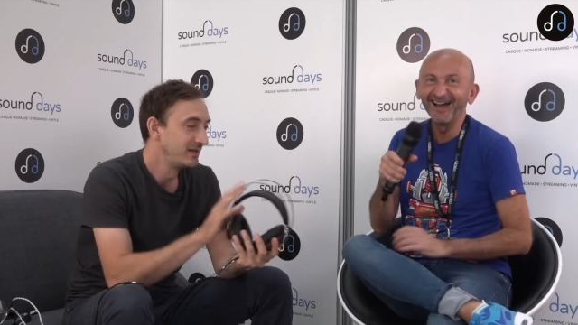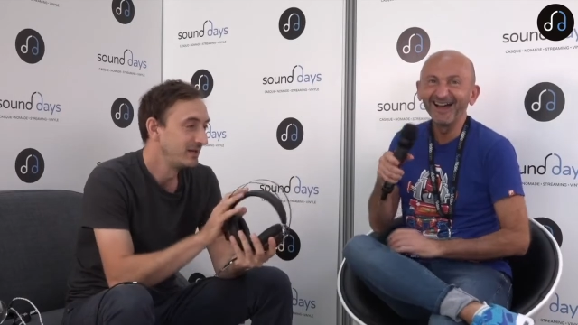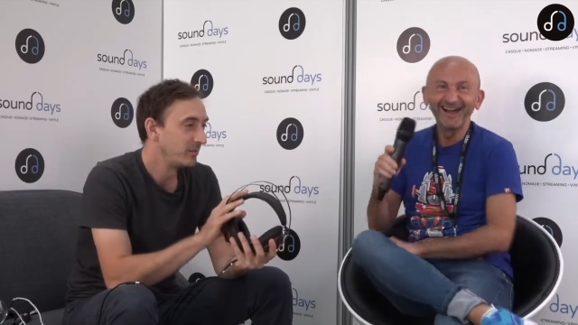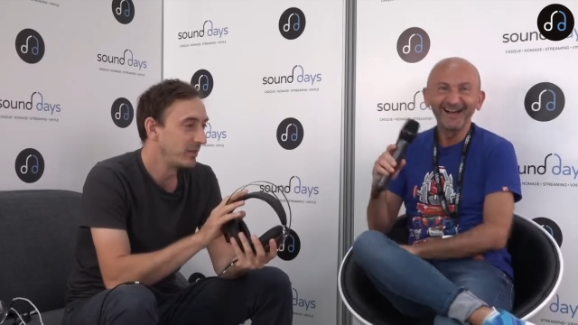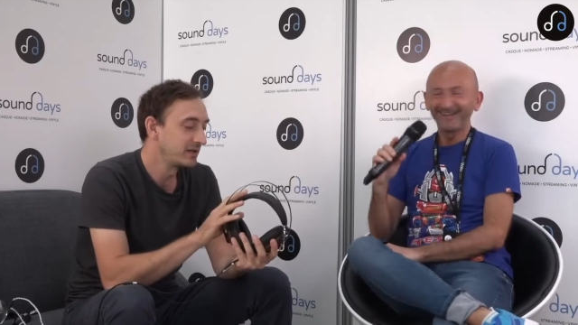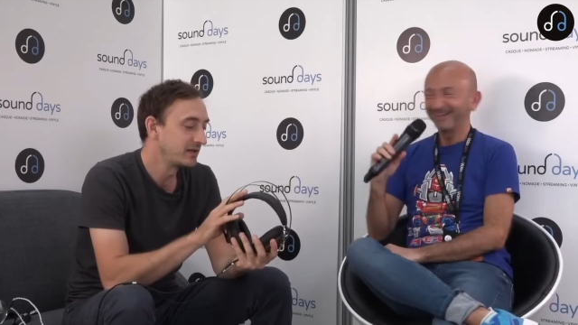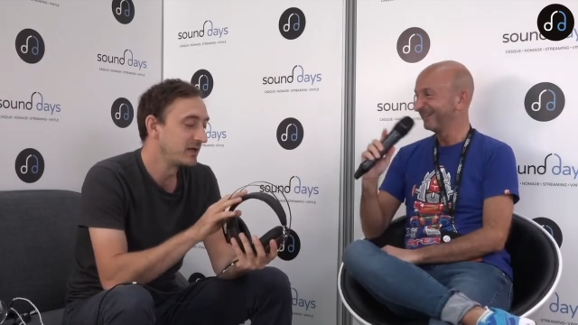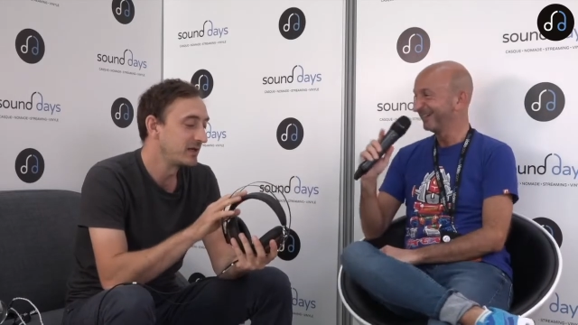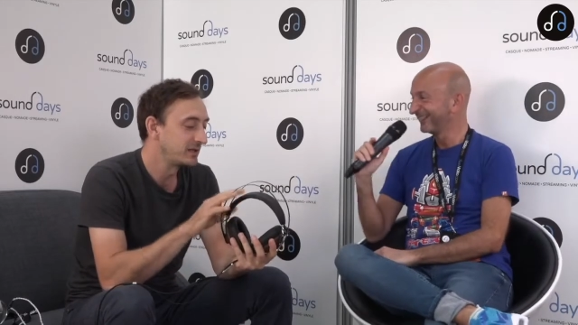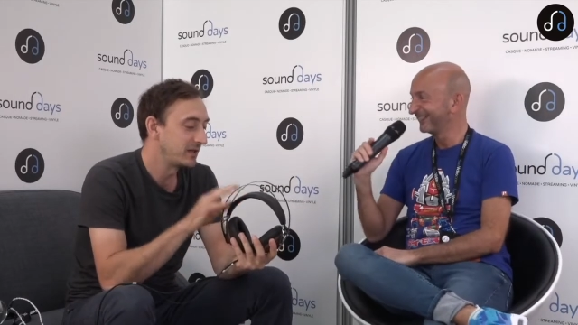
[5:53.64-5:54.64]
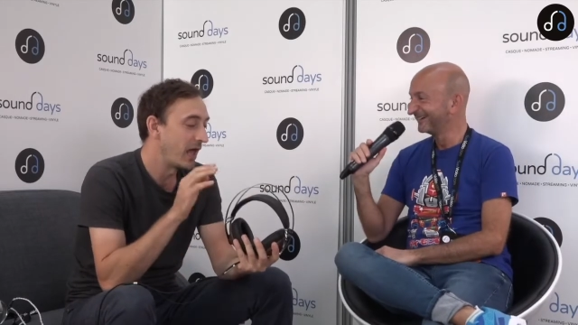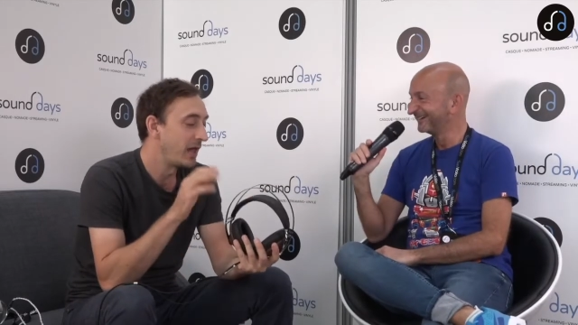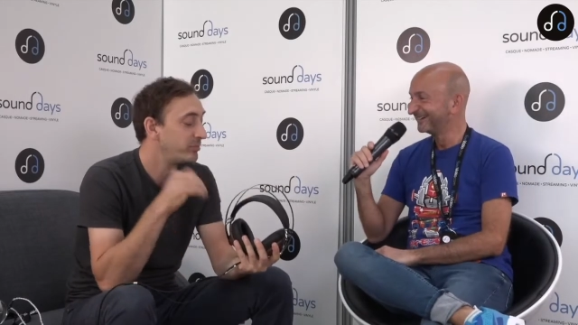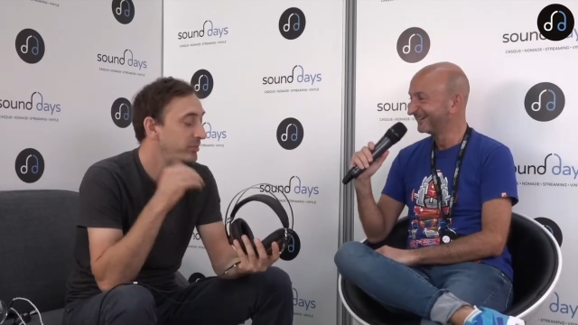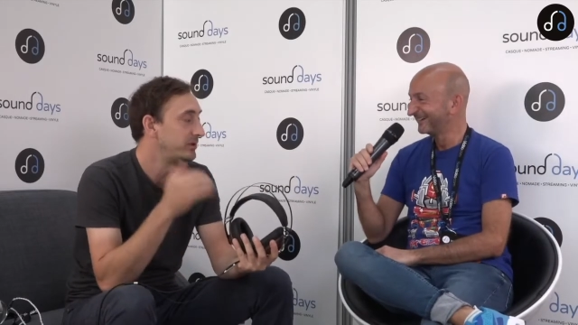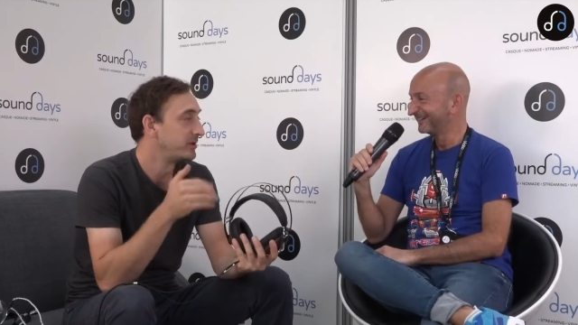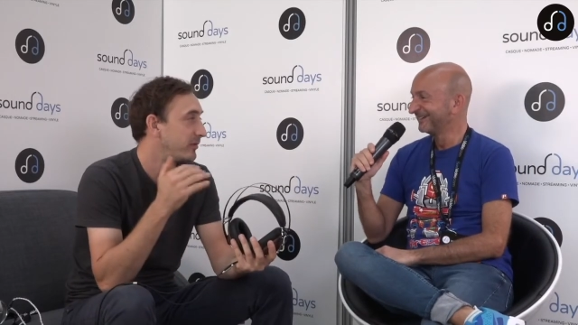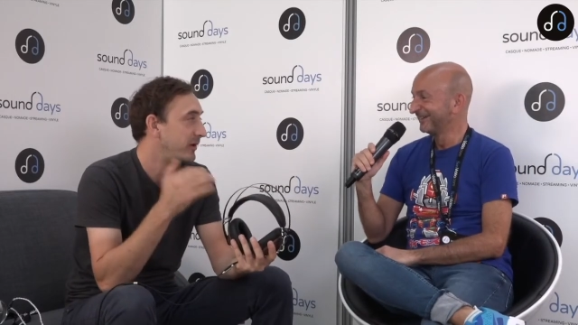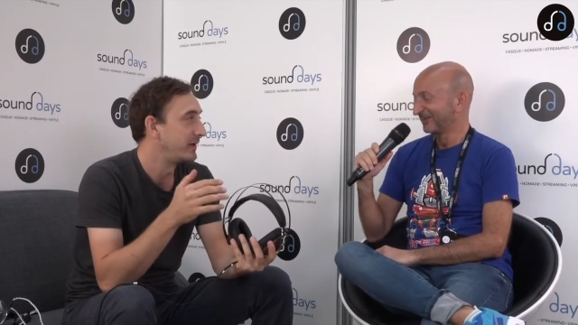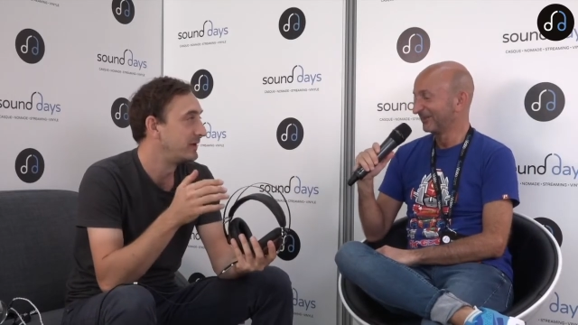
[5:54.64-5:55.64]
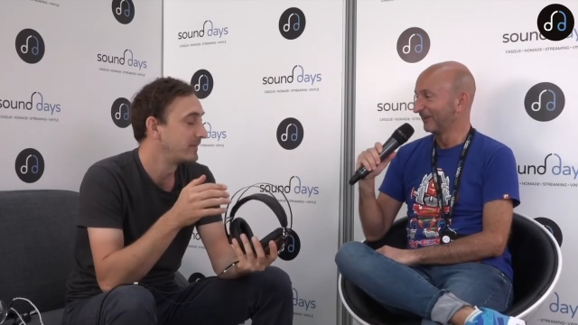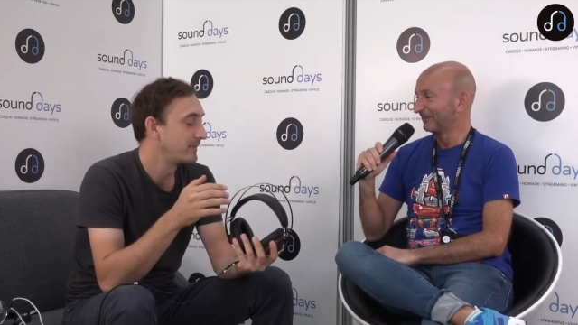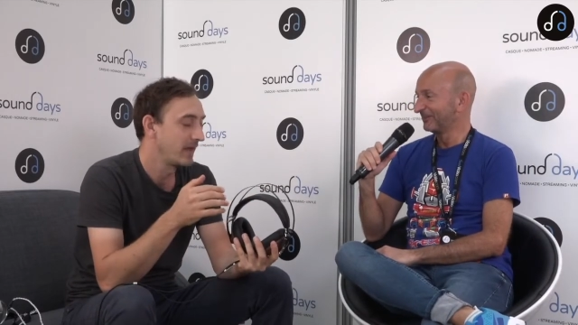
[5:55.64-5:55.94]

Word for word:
Speaker 1: but uh, it helped build the brand. Yep.